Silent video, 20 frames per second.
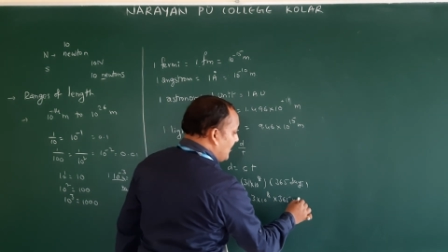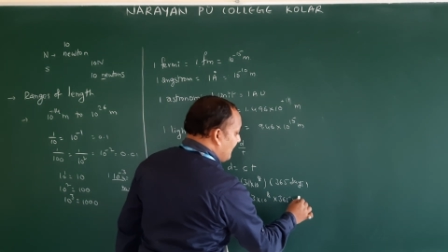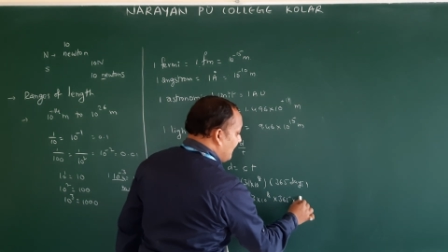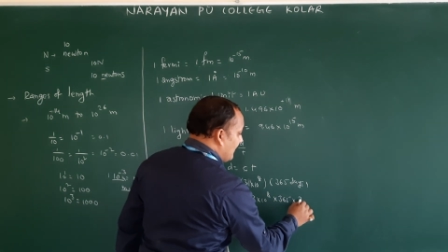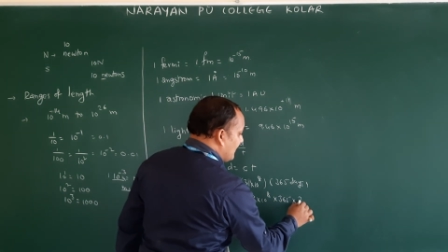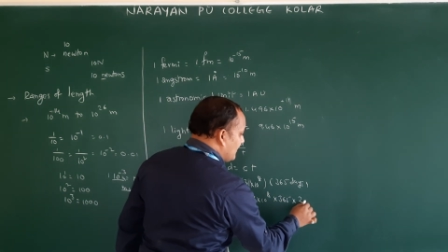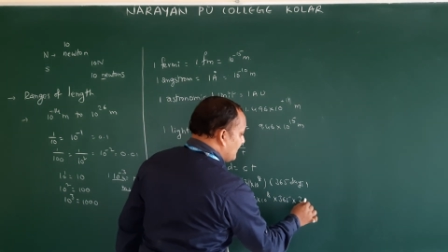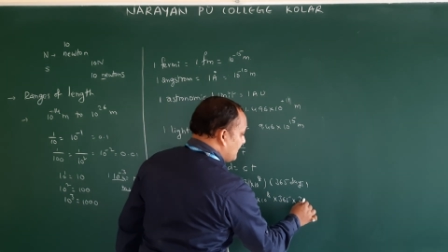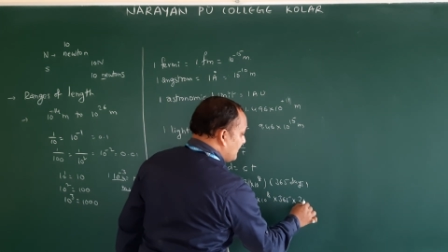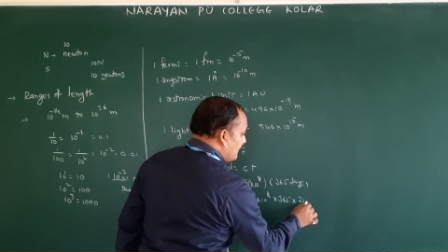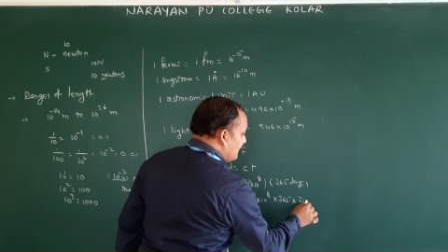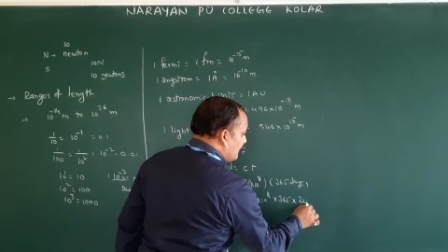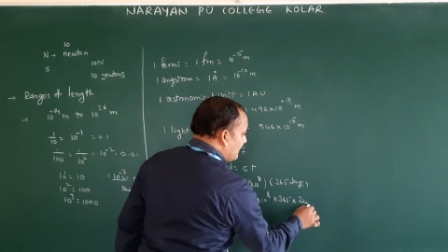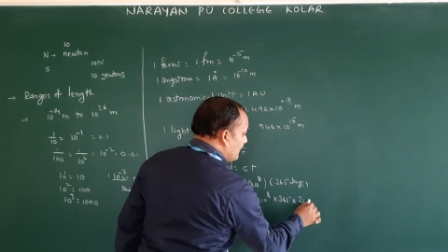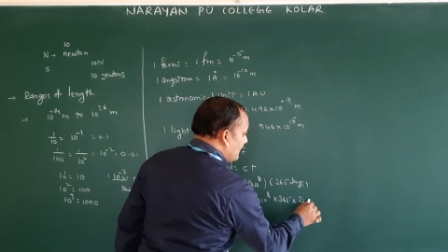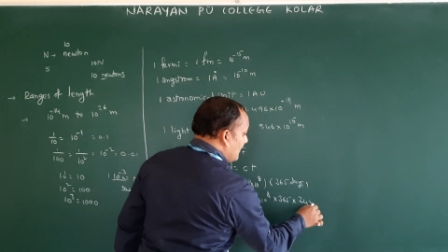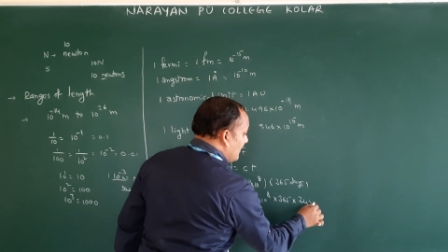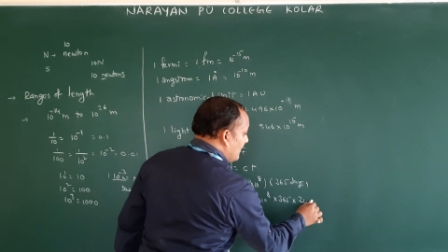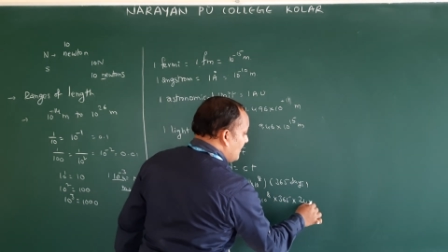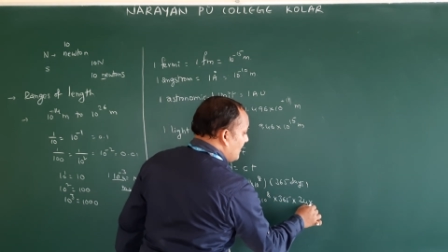hours.
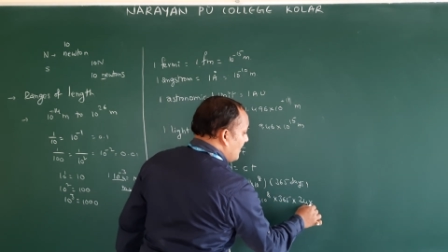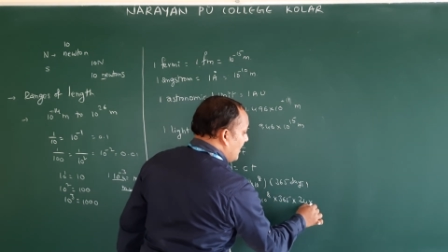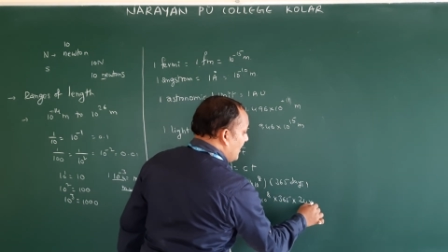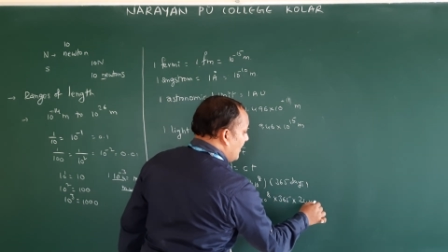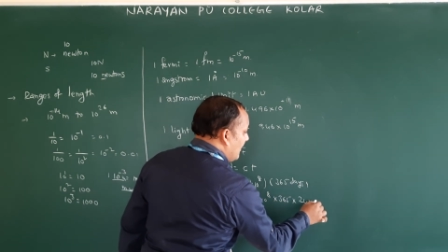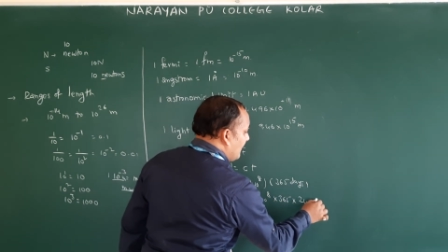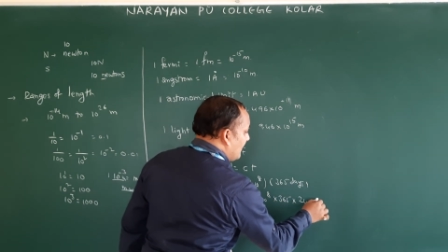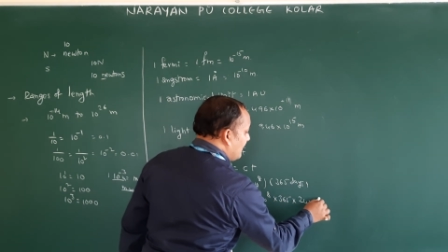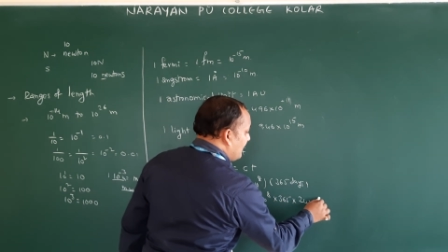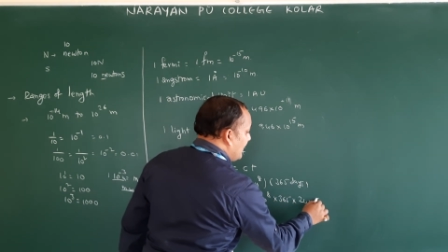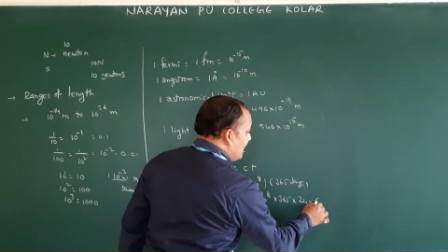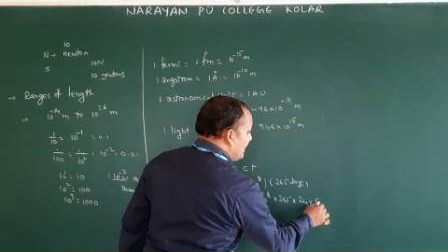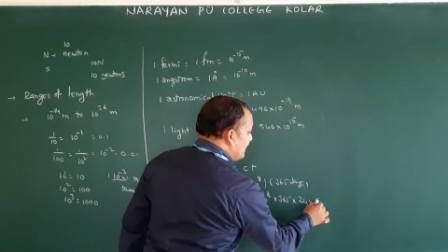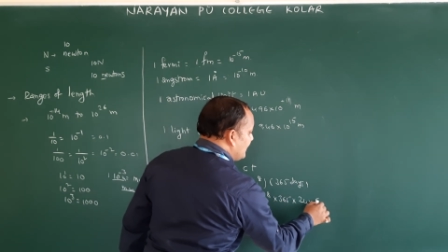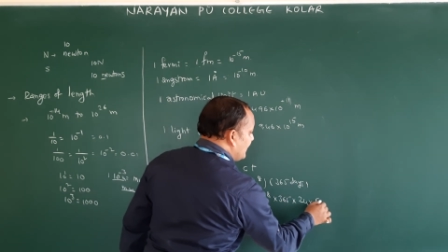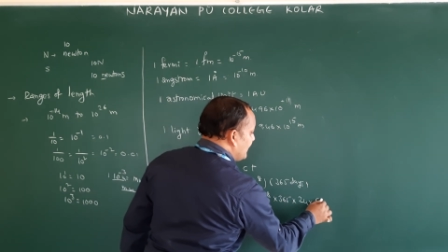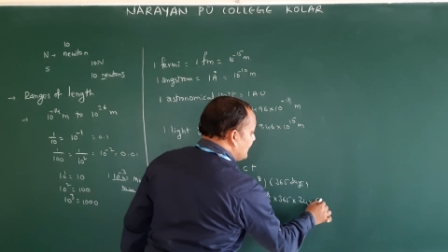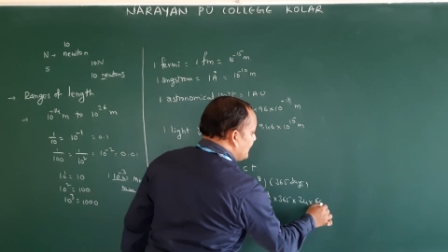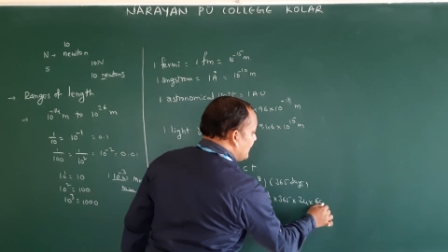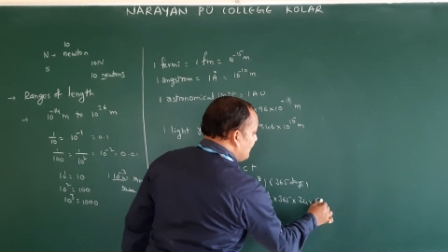Hour means
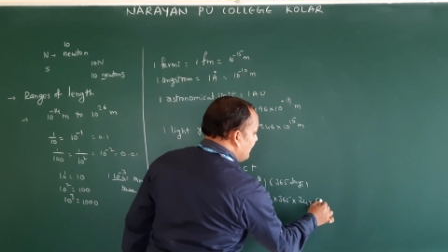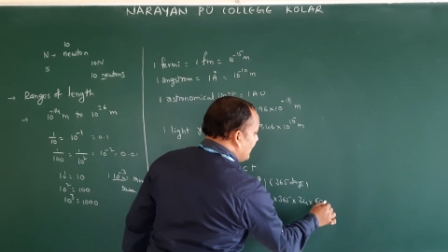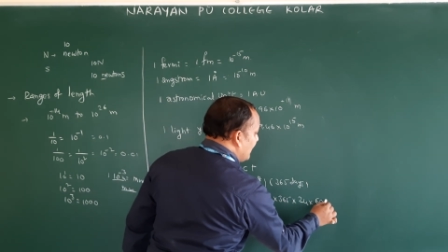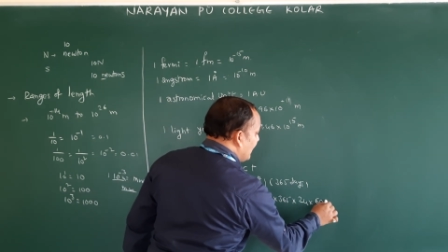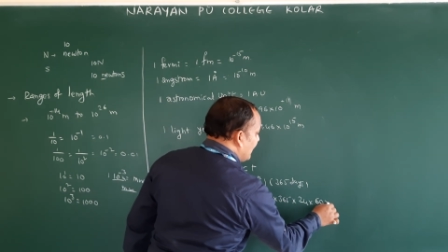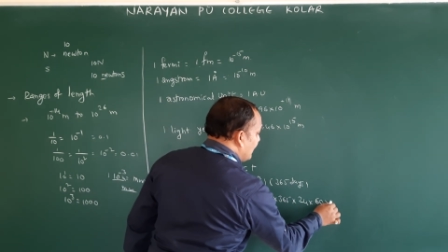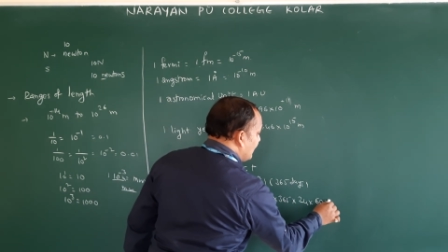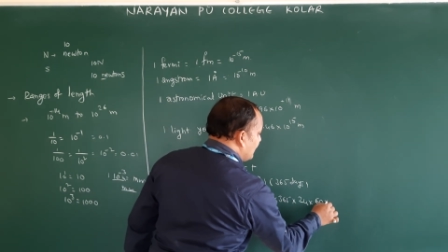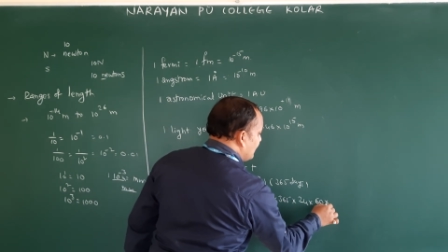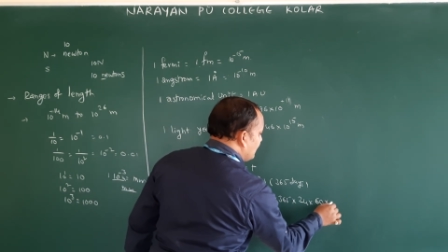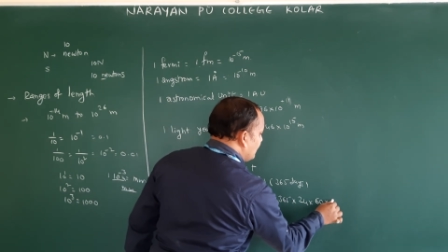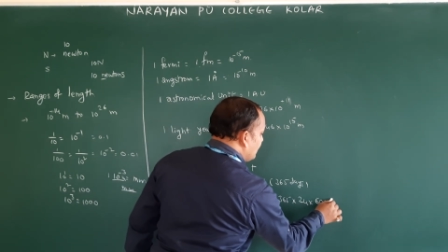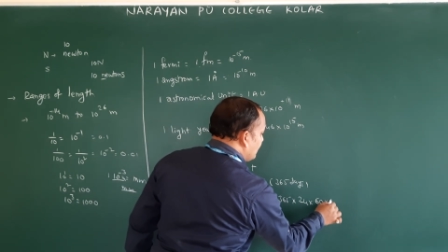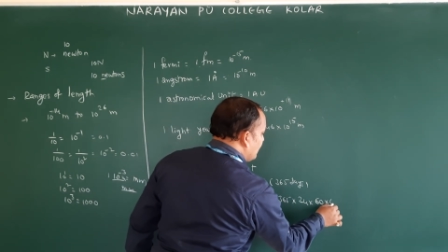60 minutes.